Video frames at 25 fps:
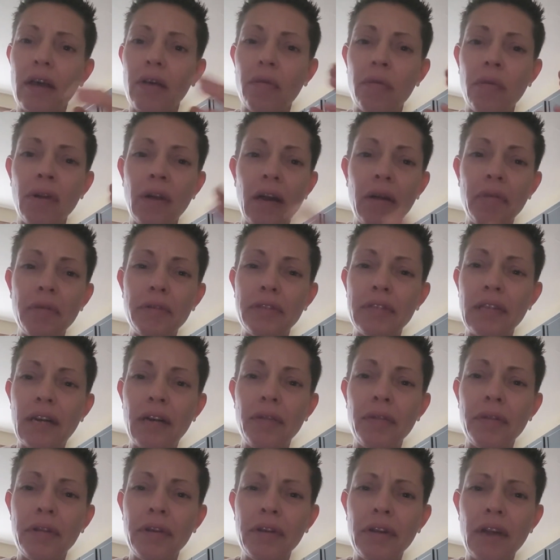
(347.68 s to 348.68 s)
When I was
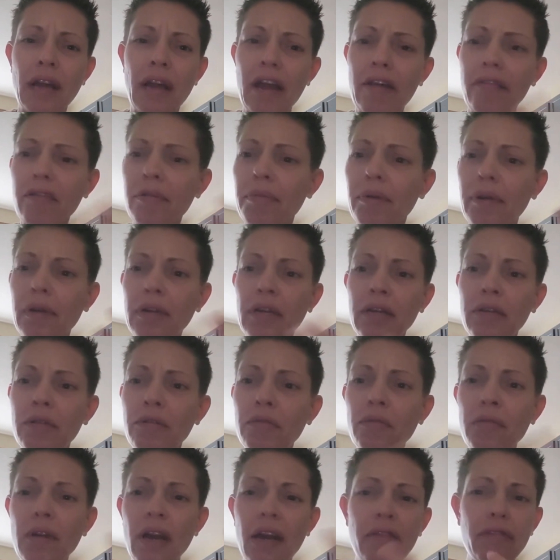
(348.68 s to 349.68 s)
down there, everybody
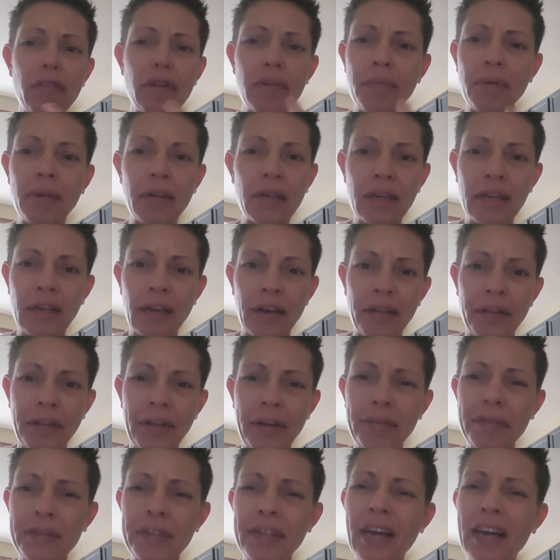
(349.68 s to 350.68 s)
knew everybody down
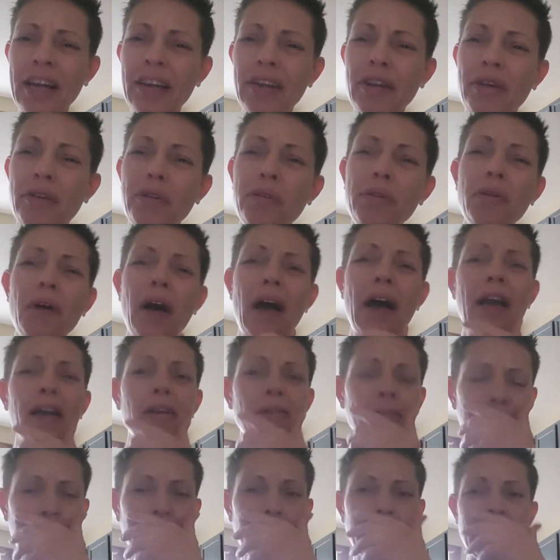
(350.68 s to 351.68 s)
there. It was kind of cool,
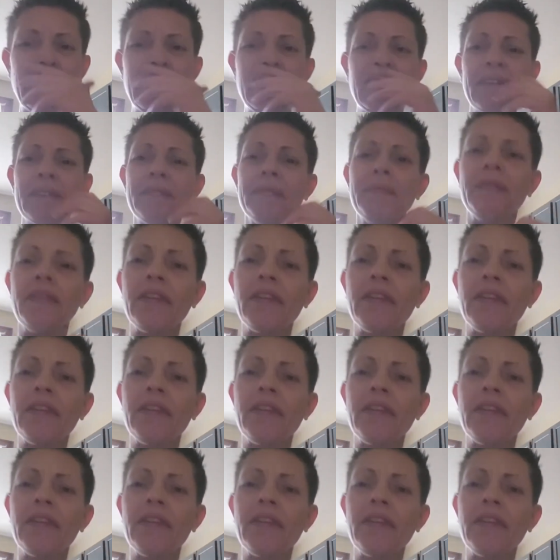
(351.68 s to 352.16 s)
actually.